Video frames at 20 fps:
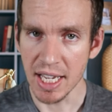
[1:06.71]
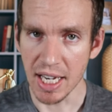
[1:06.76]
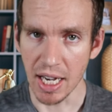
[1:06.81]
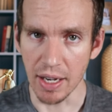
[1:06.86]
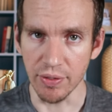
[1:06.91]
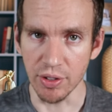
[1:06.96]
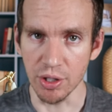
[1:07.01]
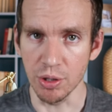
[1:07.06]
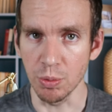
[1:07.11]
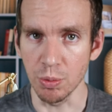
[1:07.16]

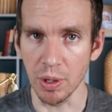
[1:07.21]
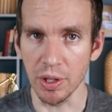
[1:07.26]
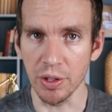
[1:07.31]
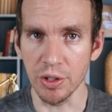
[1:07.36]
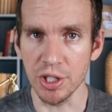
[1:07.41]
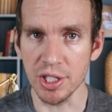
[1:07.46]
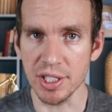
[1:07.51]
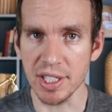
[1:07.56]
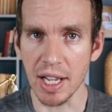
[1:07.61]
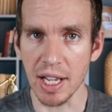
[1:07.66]
And if you'd
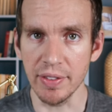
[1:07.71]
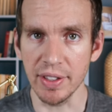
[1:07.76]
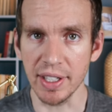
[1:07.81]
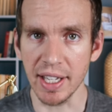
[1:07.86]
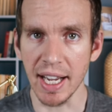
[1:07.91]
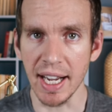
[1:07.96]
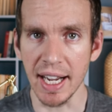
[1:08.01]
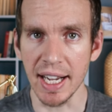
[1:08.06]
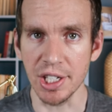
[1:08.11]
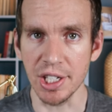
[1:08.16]
rather just have the
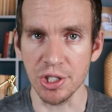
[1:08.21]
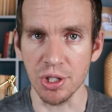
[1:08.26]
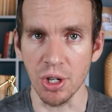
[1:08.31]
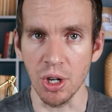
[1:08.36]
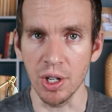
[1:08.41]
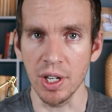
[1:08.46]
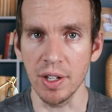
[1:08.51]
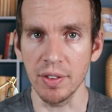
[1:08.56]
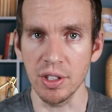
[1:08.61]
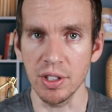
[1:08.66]
cash,
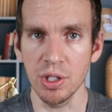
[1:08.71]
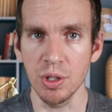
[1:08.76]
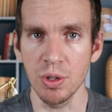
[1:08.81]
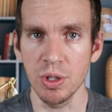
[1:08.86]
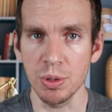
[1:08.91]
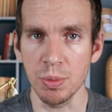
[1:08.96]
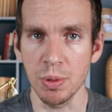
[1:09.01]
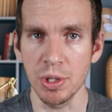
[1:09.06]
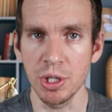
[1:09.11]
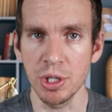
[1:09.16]
all you have to do
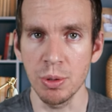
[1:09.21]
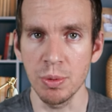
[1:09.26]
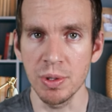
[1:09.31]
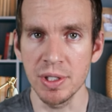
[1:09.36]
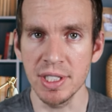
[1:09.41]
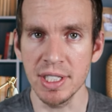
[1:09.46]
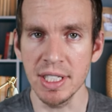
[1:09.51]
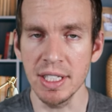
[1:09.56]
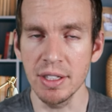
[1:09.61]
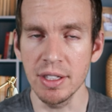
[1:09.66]
is once you
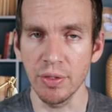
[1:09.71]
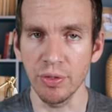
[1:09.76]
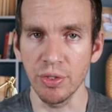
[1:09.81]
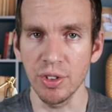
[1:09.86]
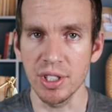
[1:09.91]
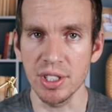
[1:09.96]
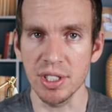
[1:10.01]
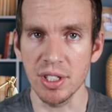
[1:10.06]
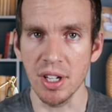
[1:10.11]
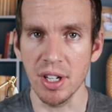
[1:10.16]
receive the
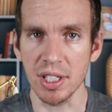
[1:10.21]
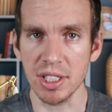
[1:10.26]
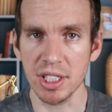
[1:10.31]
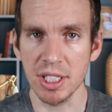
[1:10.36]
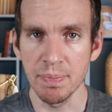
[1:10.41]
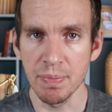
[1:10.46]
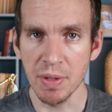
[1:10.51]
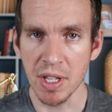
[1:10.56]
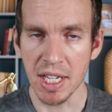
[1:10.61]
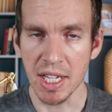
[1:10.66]
free stocks